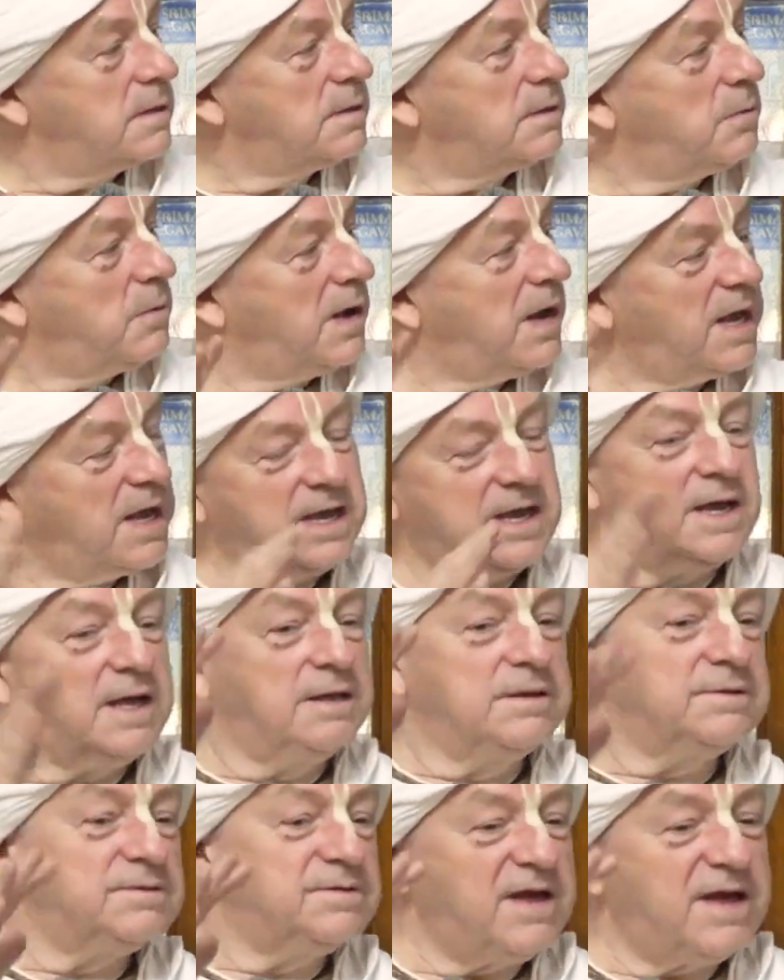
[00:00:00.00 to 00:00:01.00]
where he
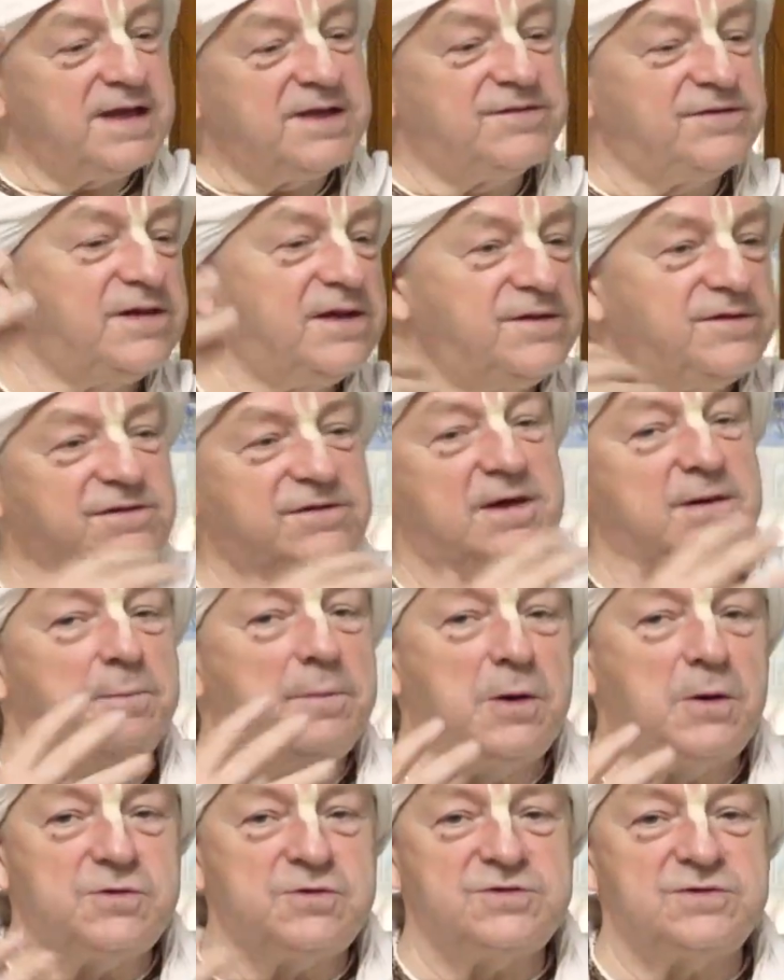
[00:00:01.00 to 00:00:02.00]
takes his
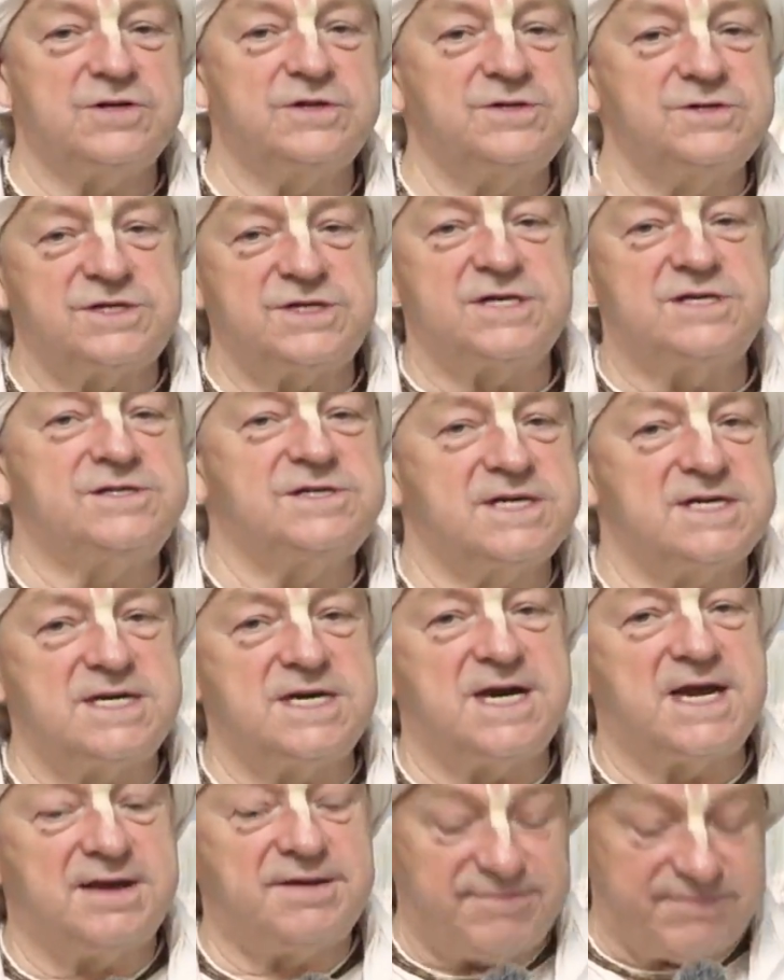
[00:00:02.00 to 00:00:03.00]
emotions, his
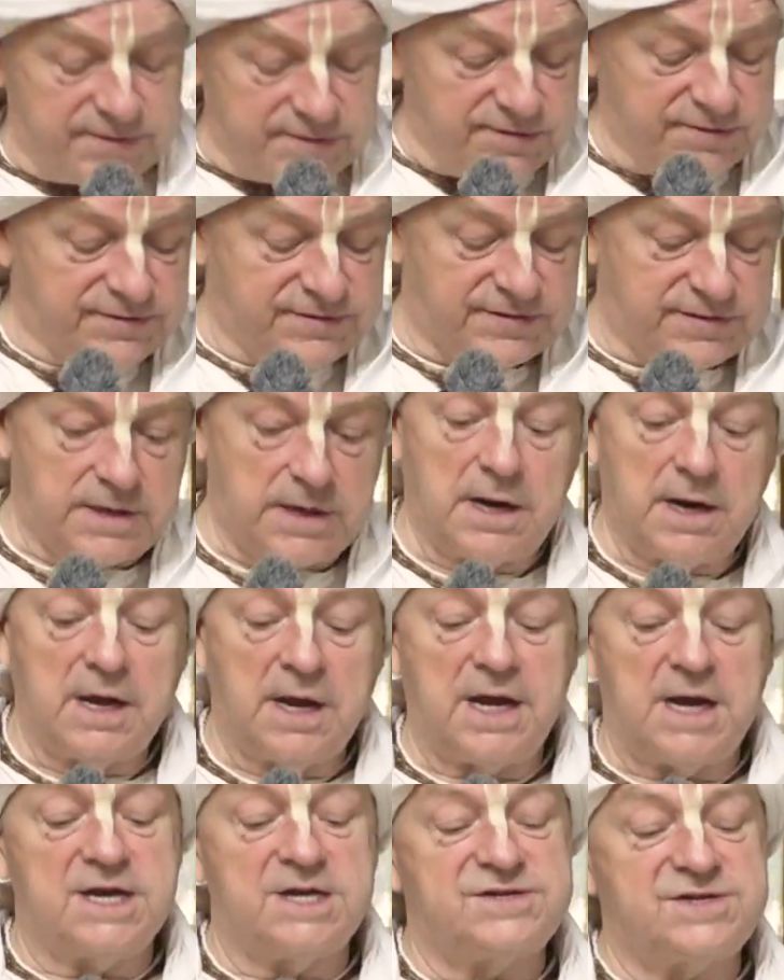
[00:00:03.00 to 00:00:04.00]
endeavors,
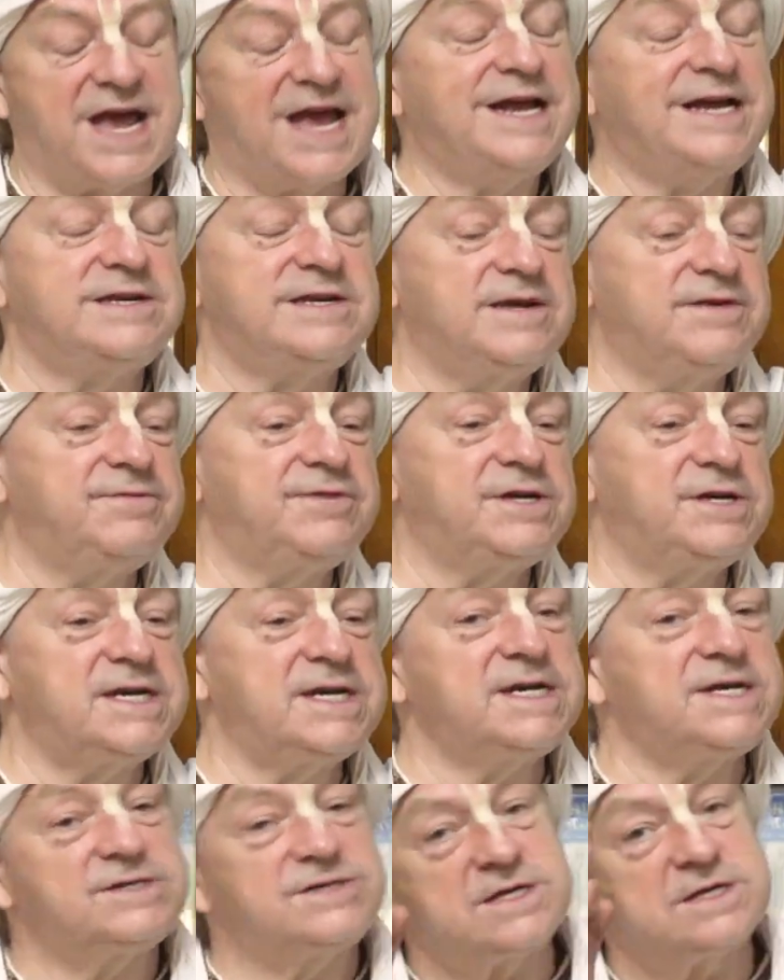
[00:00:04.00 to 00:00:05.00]
his
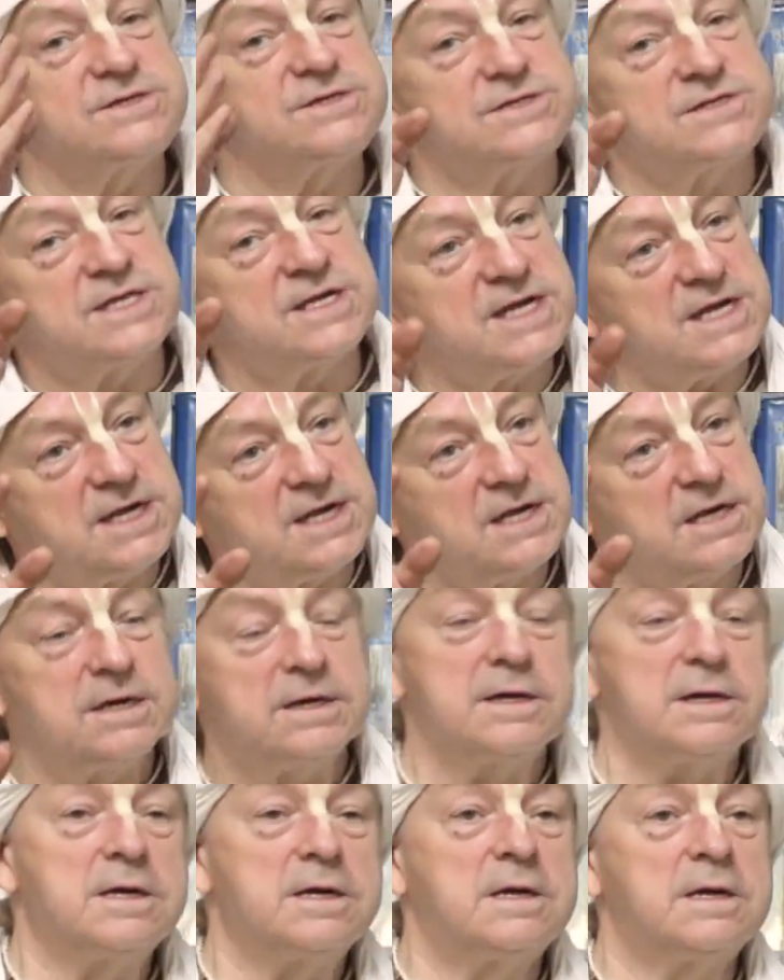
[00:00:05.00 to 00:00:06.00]
activities as the
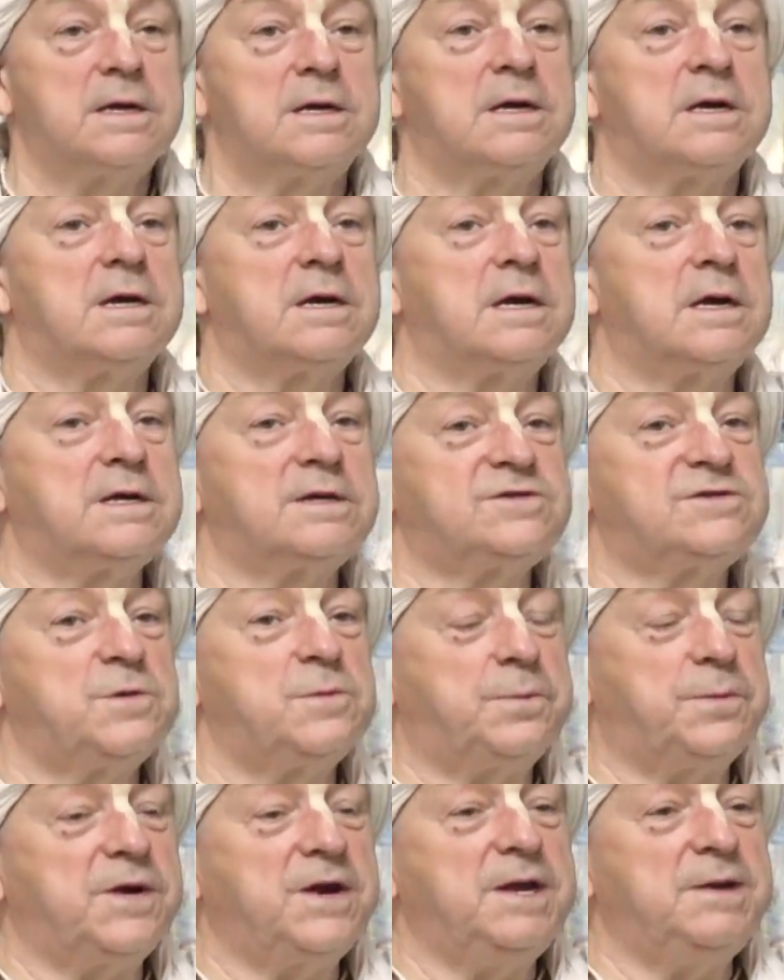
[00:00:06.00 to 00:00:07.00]

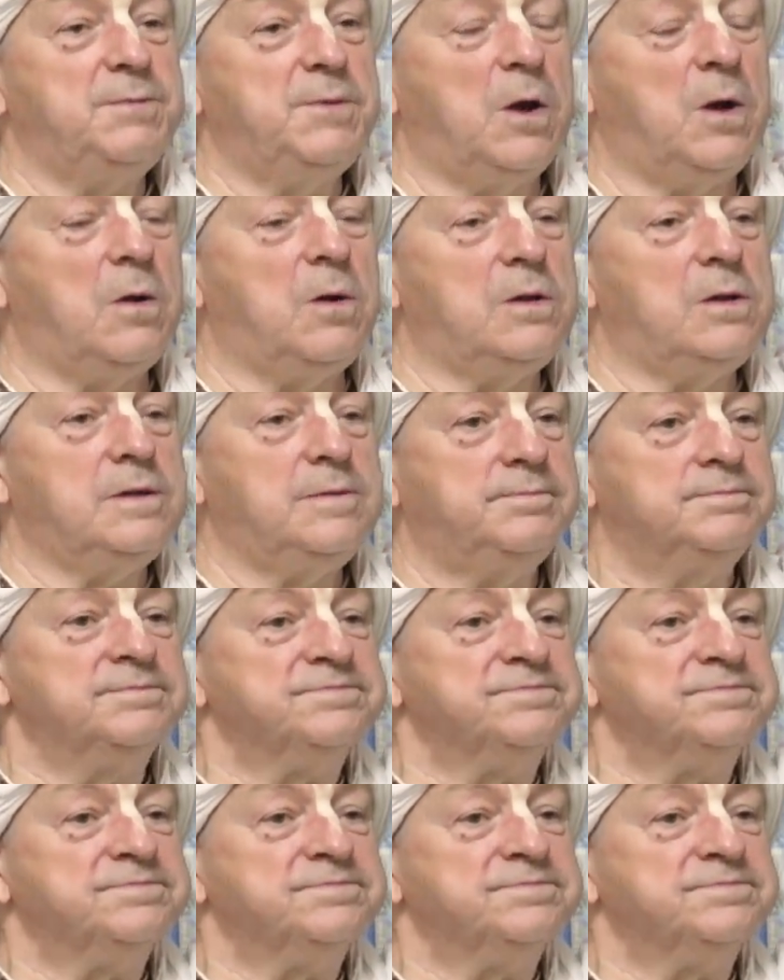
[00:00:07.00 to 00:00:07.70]
supreme goal.